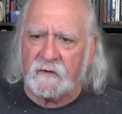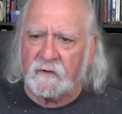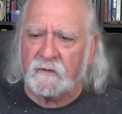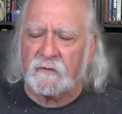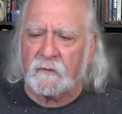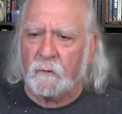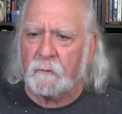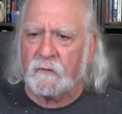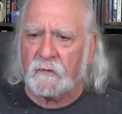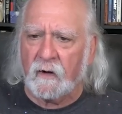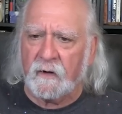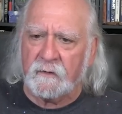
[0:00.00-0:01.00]
in its own
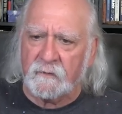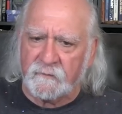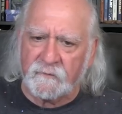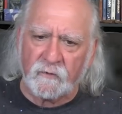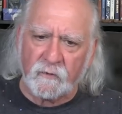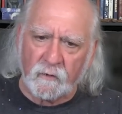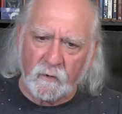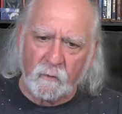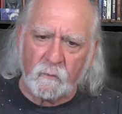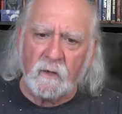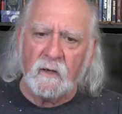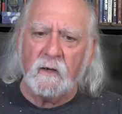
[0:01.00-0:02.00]
sign of
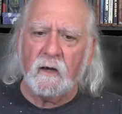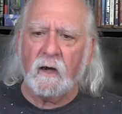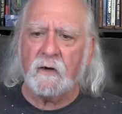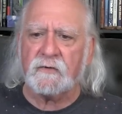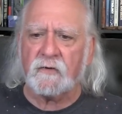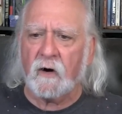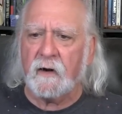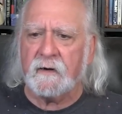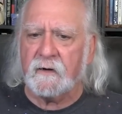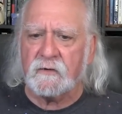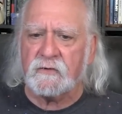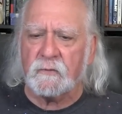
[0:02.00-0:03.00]
Virgo, uh,
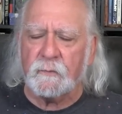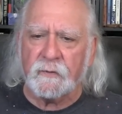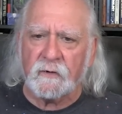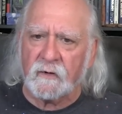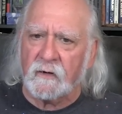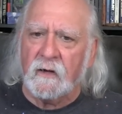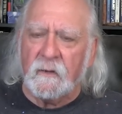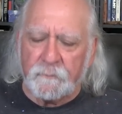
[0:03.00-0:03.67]
trining Jupiter.